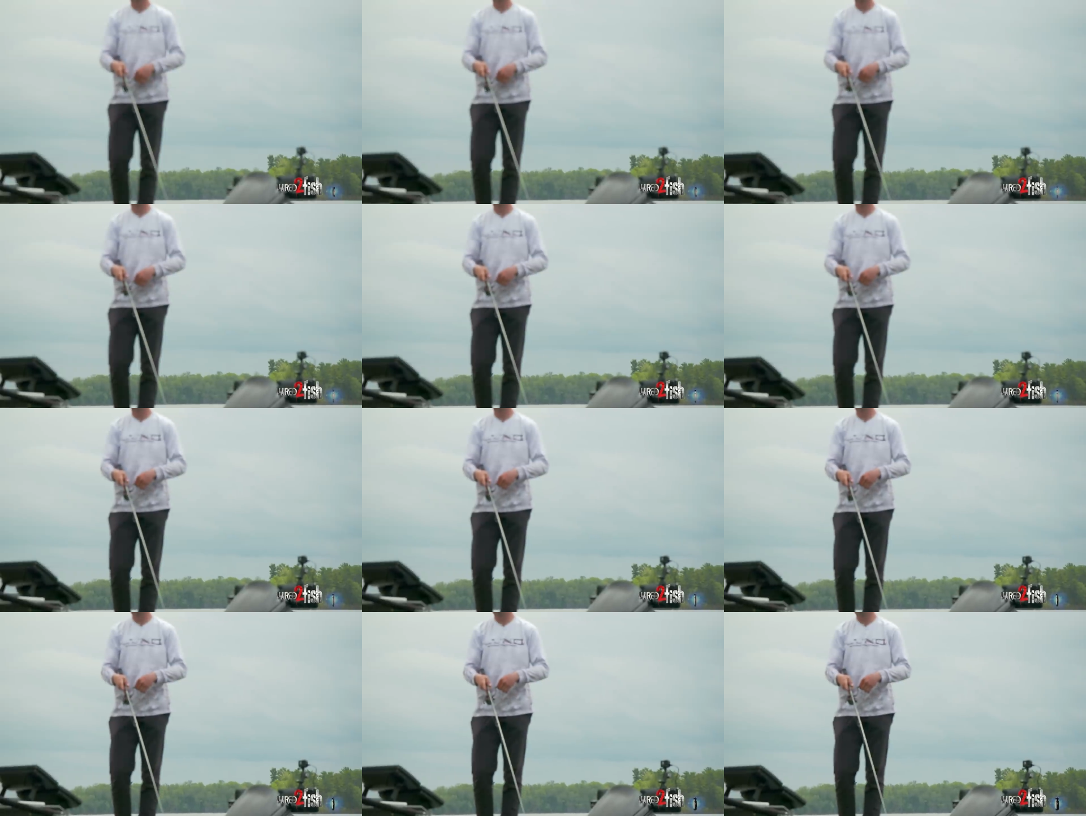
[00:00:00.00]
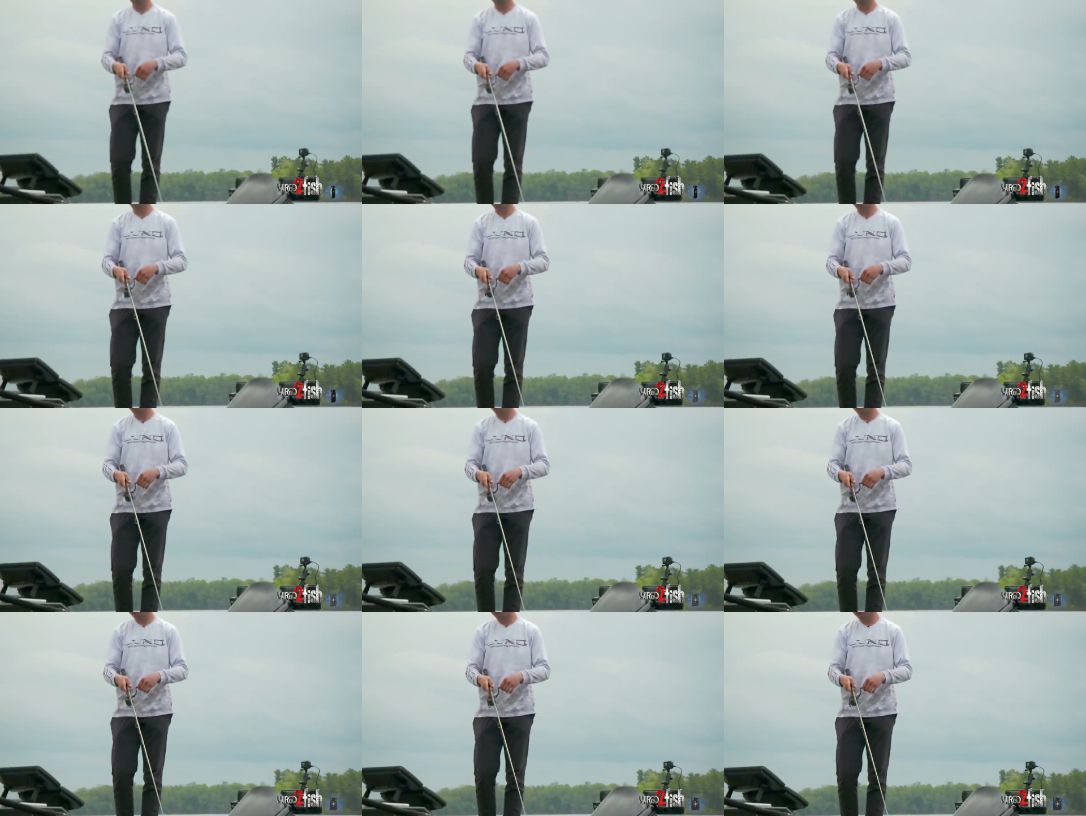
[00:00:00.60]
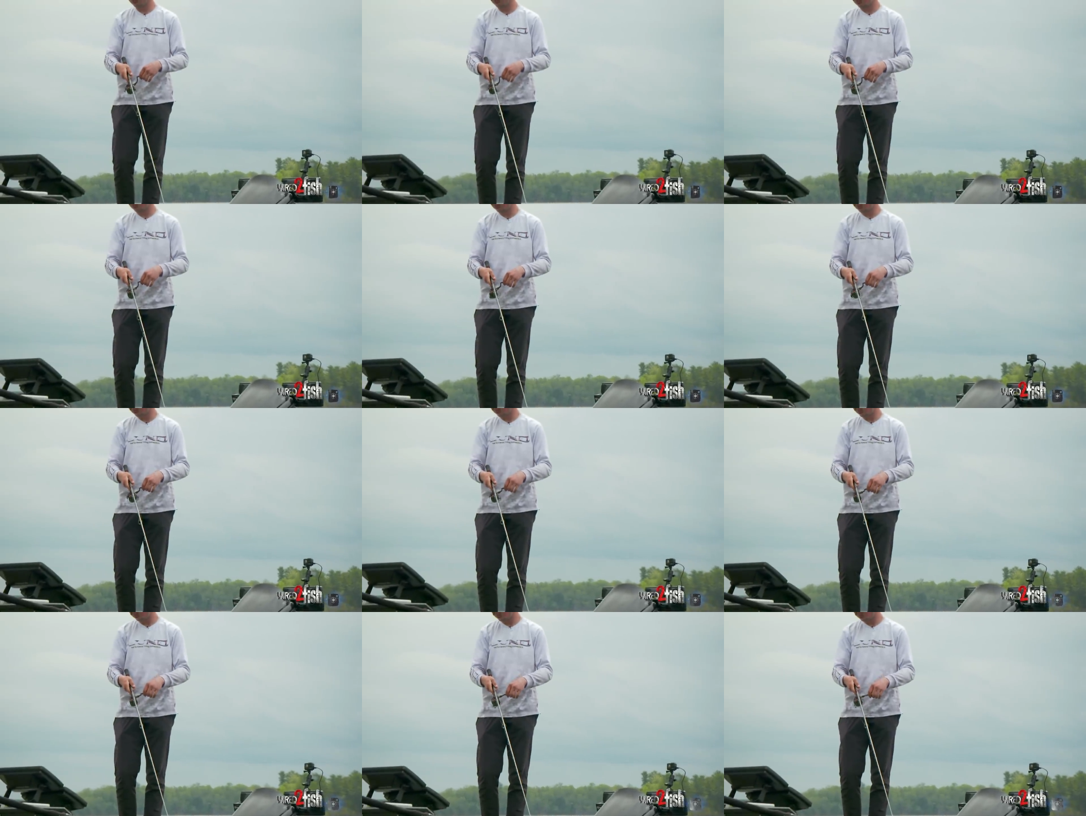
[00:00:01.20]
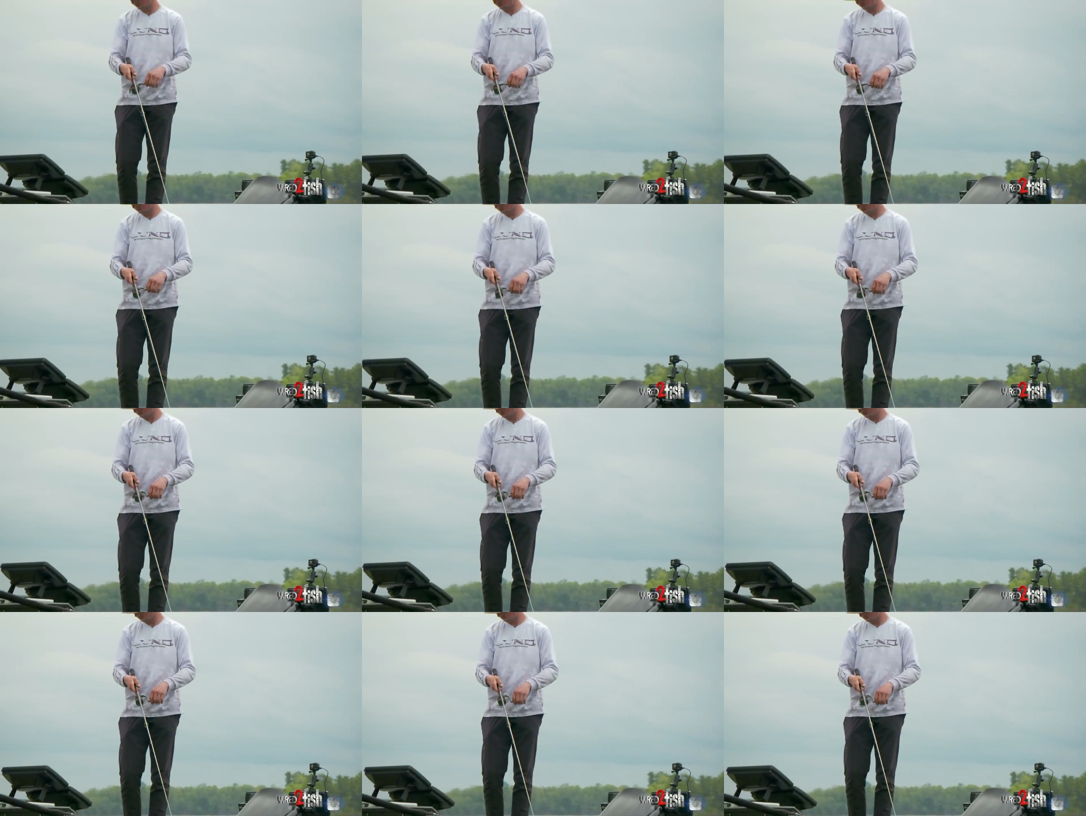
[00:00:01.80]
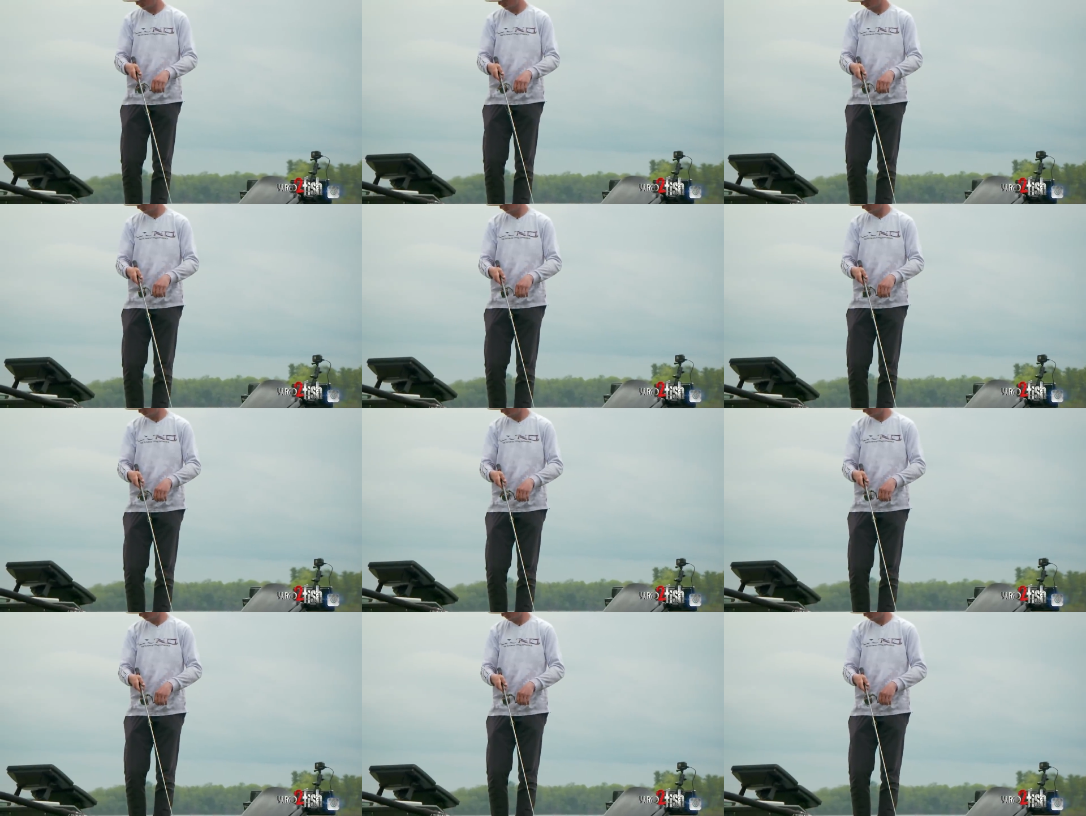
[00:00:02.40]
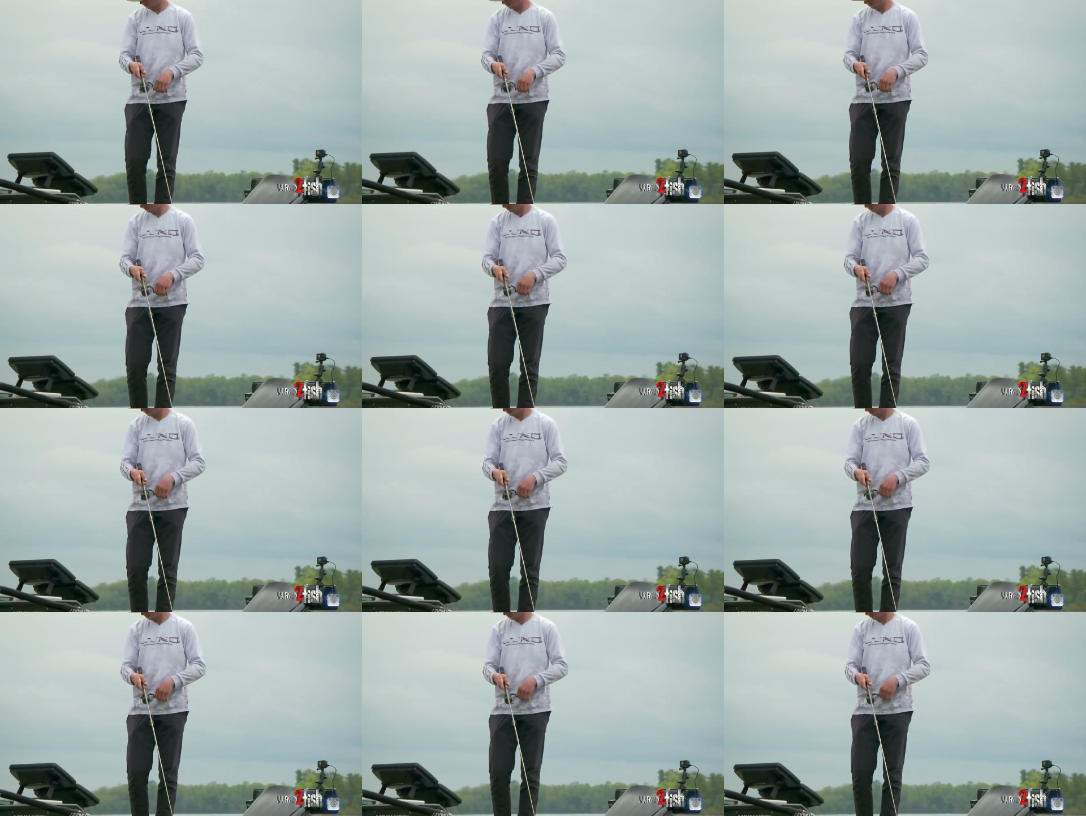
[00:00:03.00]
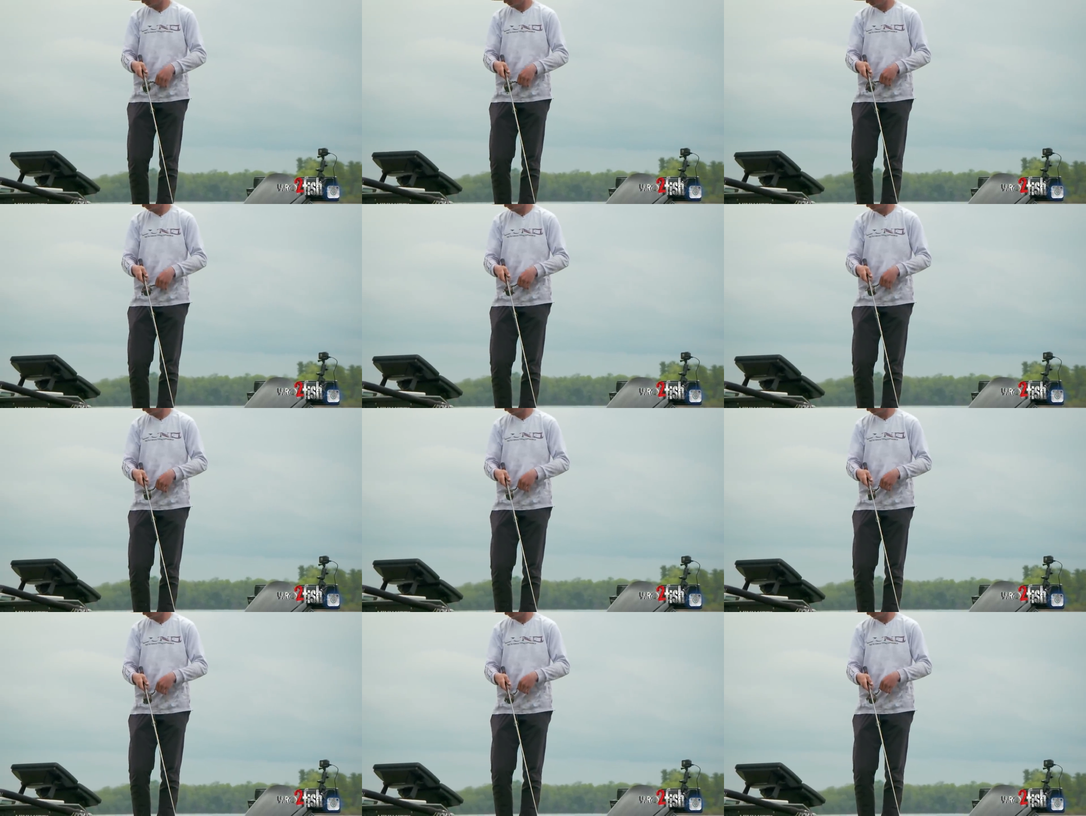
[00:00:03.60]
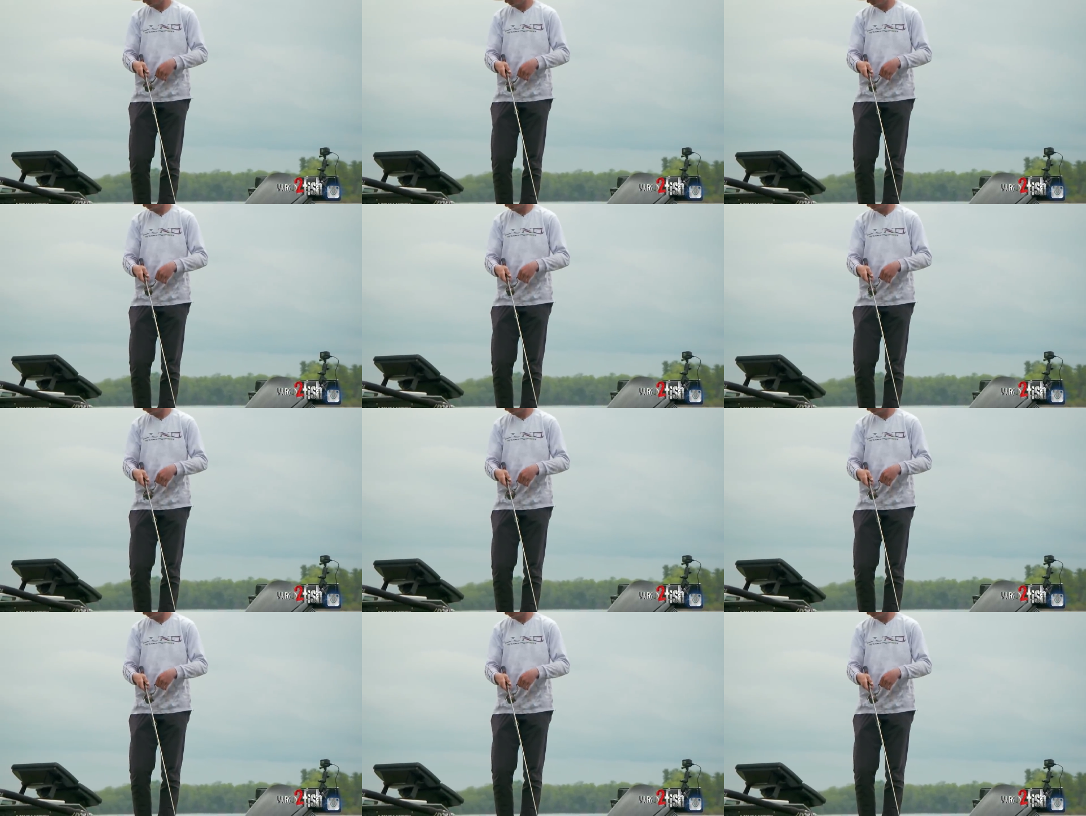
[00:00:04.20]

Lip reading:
(no speaker visible)